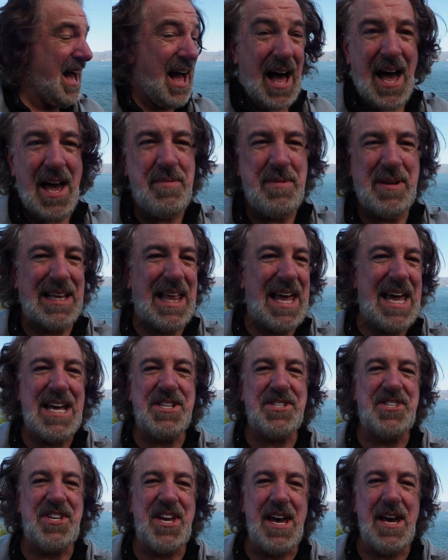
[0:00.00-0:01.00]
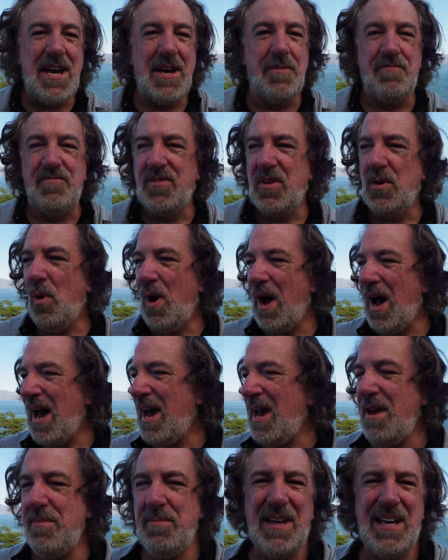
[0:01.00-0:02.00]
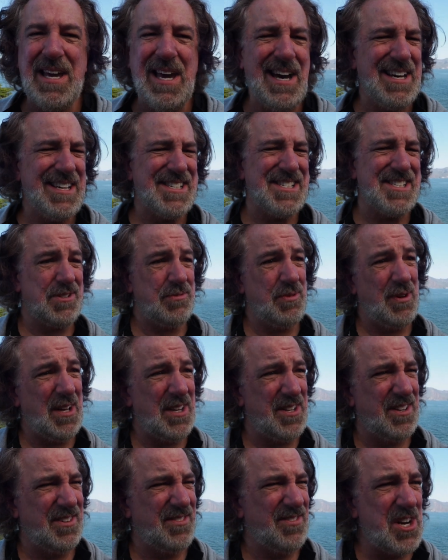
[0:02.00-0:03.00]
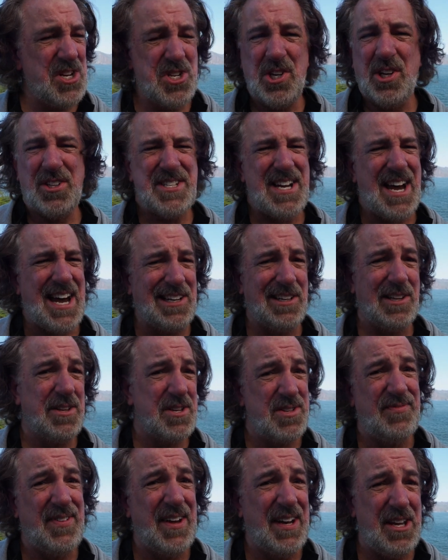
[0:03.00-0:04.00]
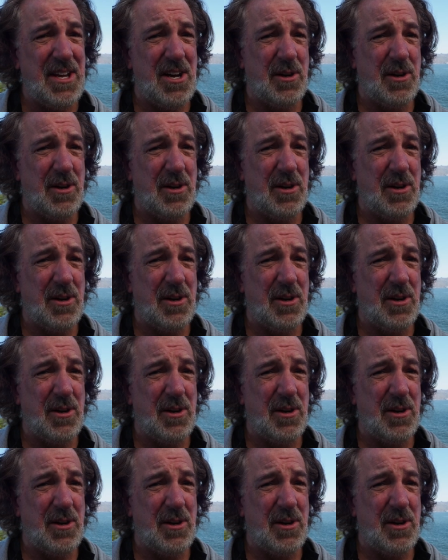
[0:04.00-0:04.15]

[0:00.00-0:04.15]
I'm at Land's End. Why? Because, well, the original title of this video